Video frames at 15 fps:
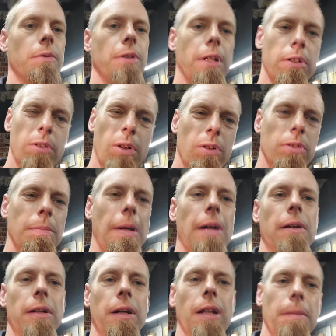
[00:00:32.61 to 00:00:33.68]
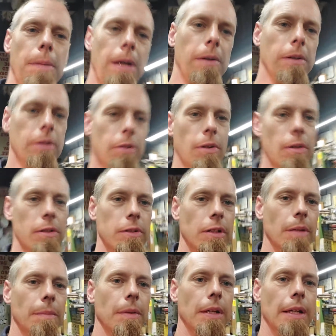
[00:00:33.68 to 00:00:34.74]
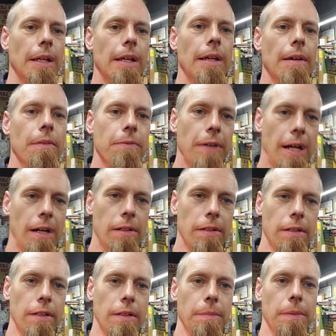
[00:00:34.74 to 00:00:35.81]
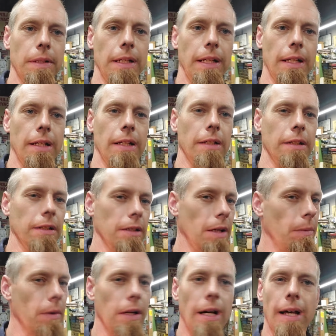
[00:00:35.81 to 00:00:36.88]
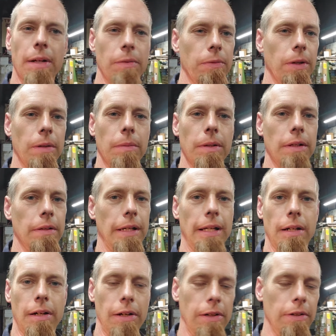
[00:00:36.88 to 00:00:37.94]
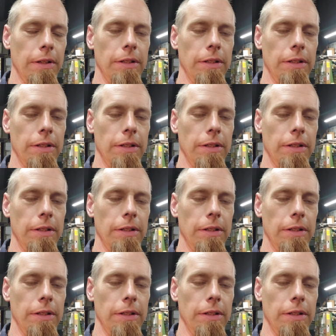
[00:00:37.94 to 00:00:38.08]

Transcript: So I had to charge the battery, got the battery charged up, fired it up, and it did not want to idle very well at all.